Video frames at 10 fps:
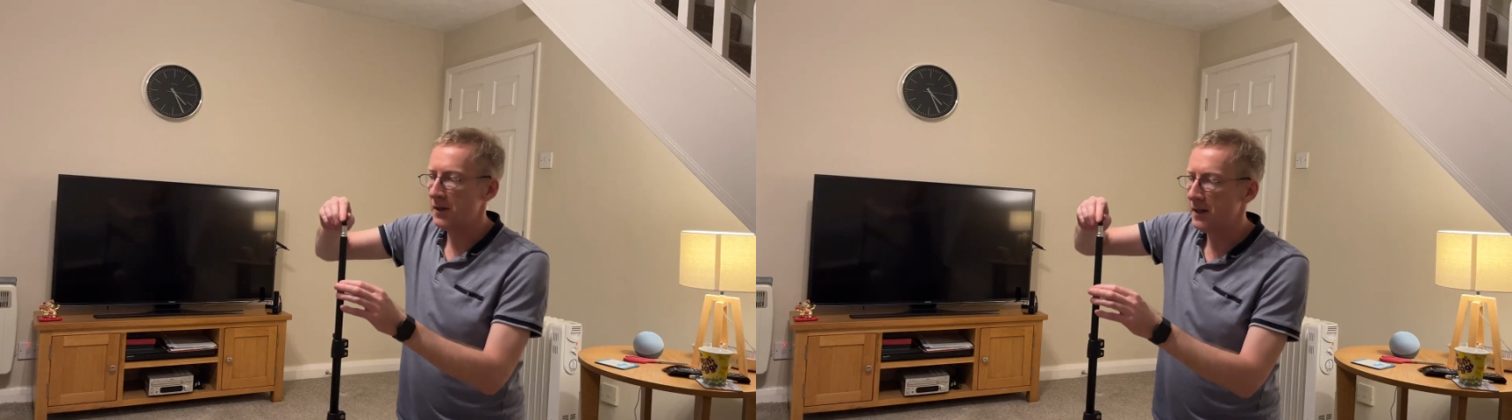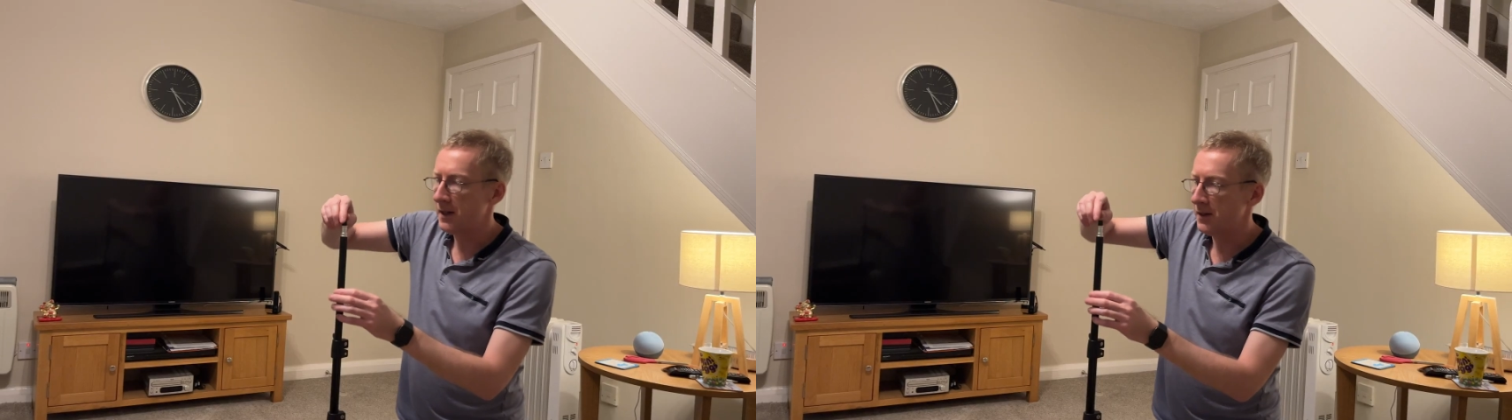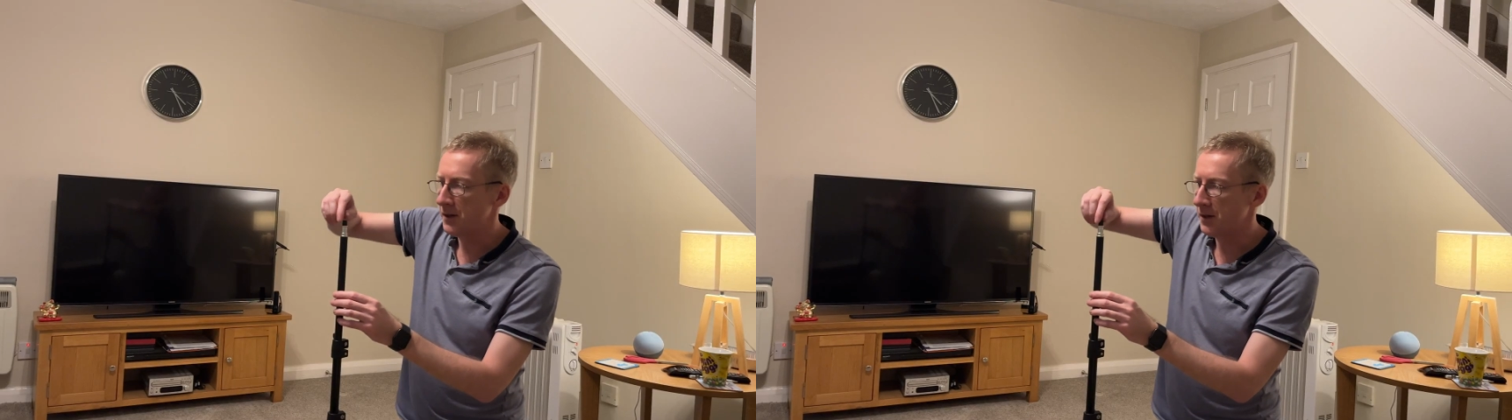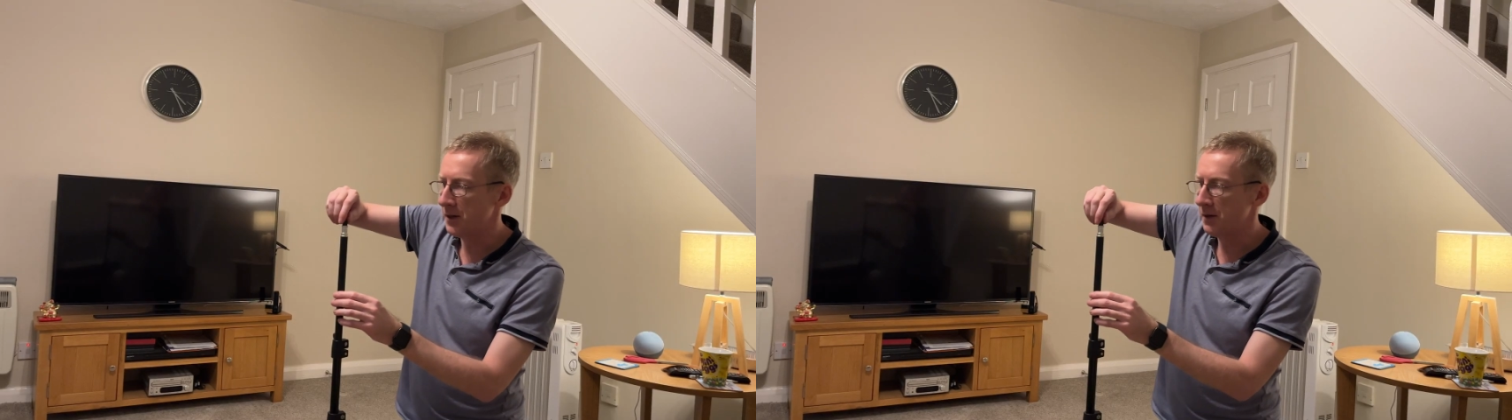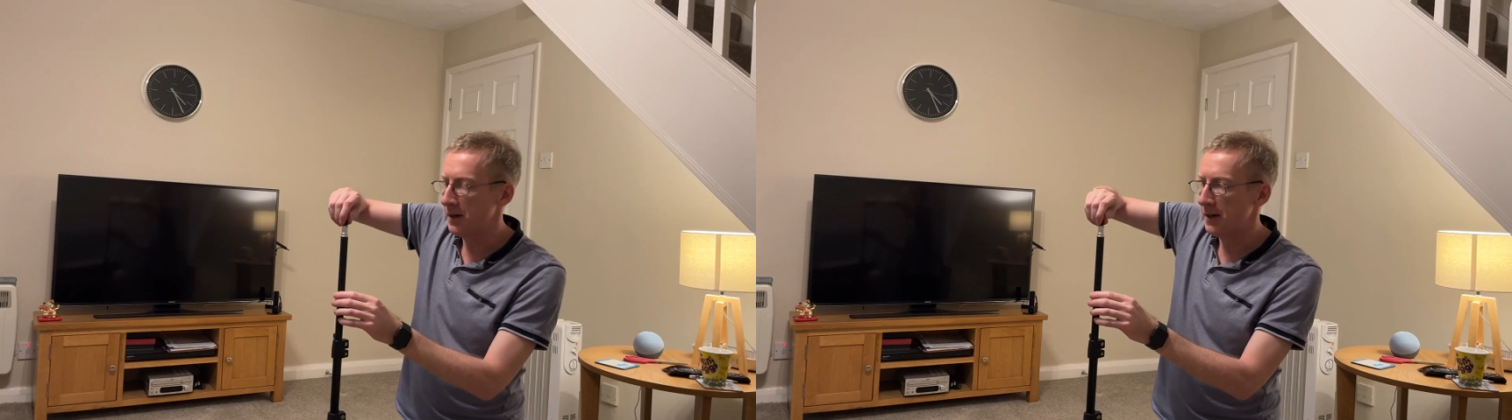thing you need to
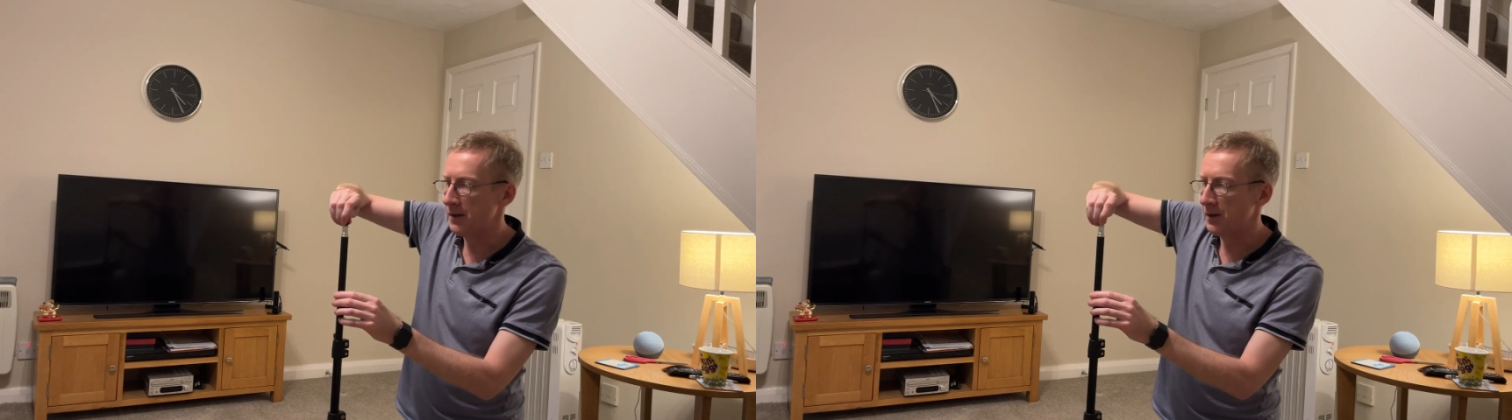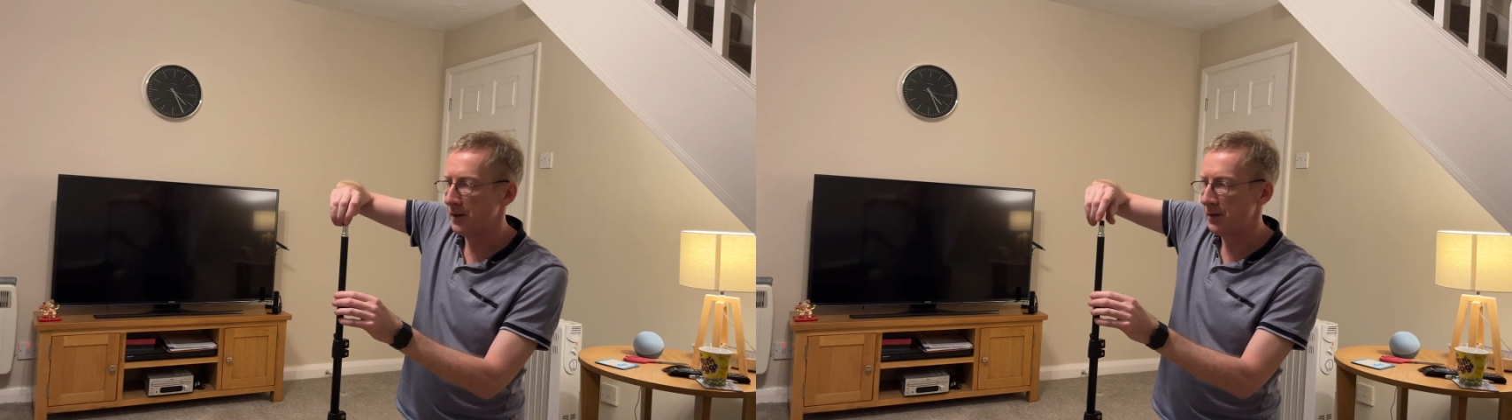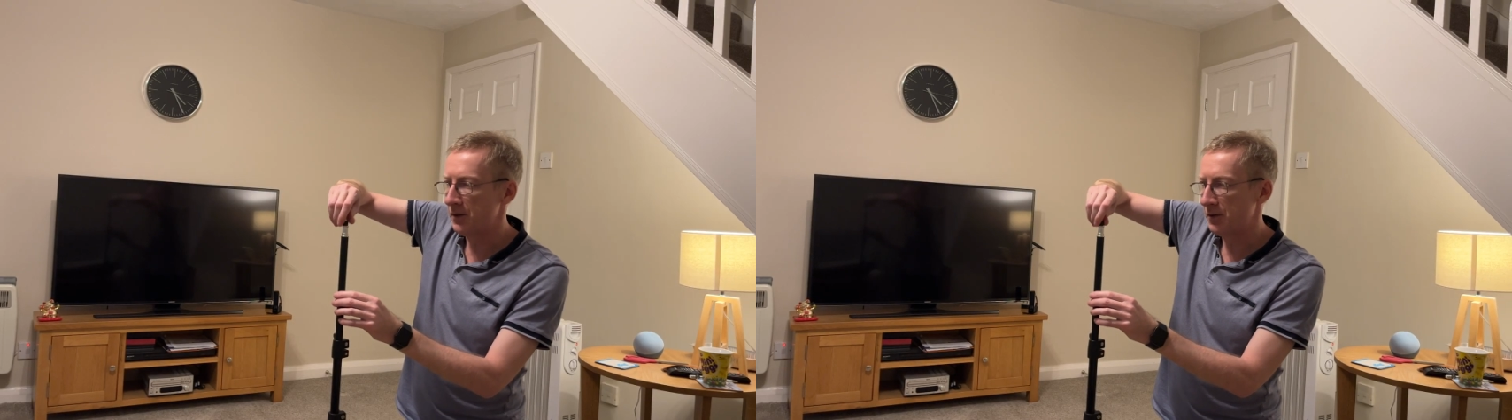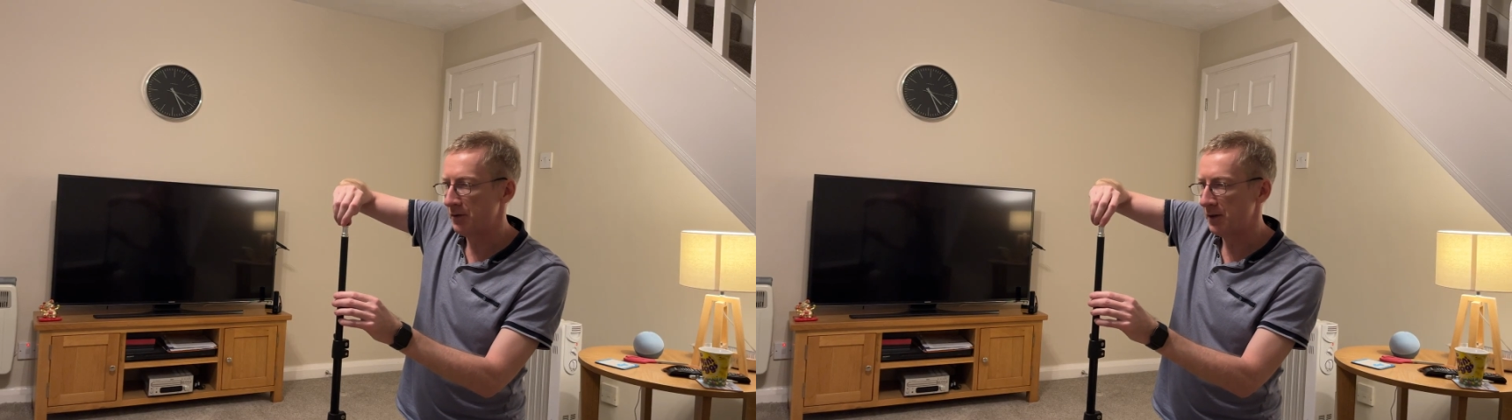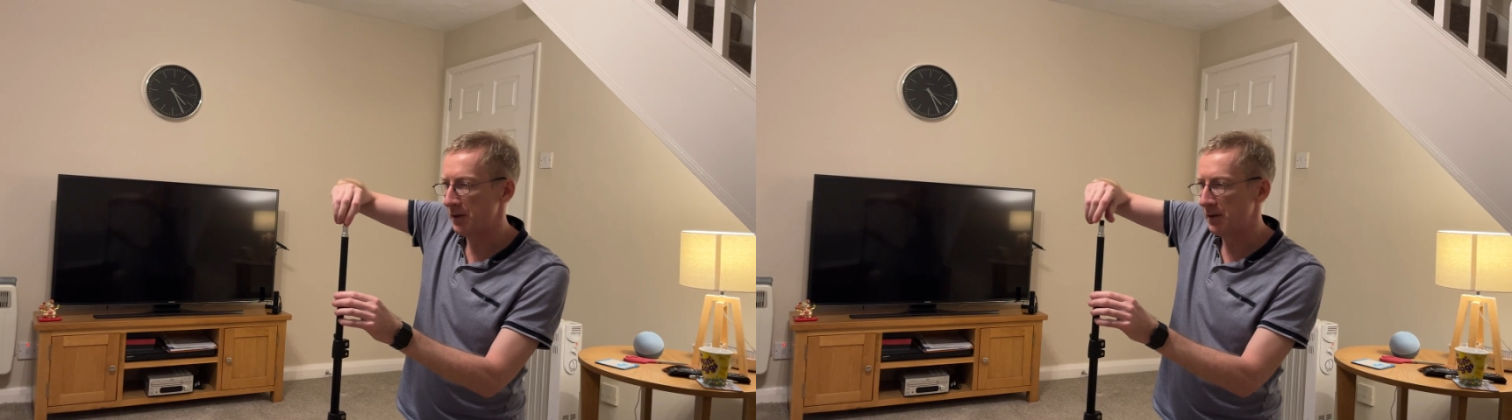do is
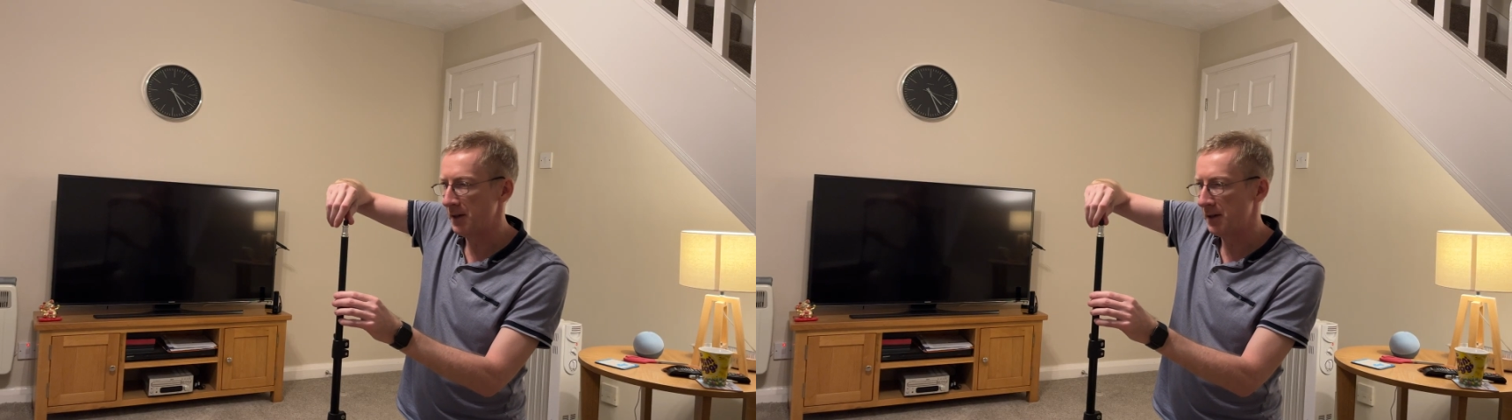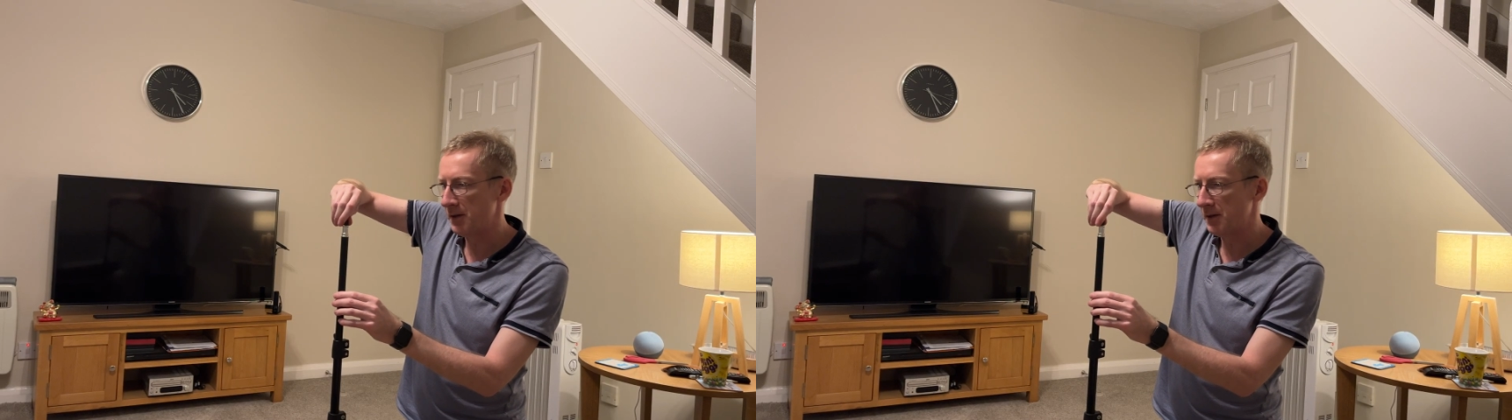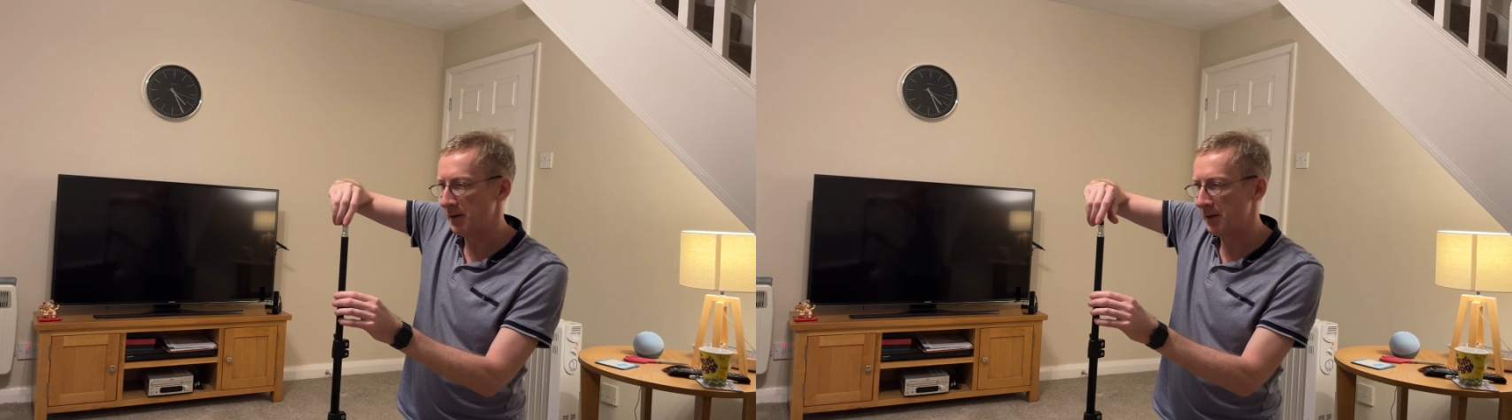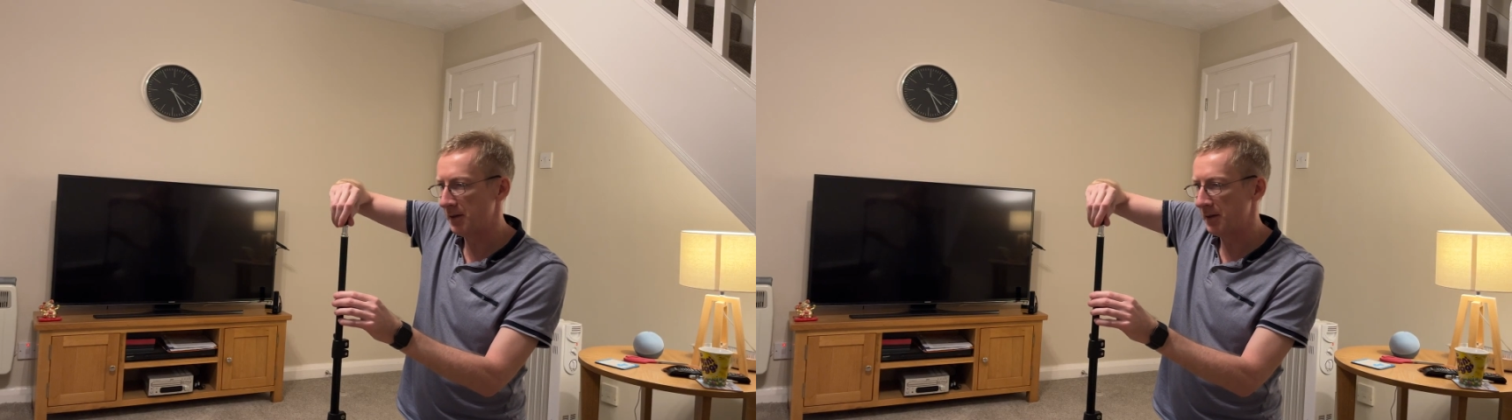unscrew this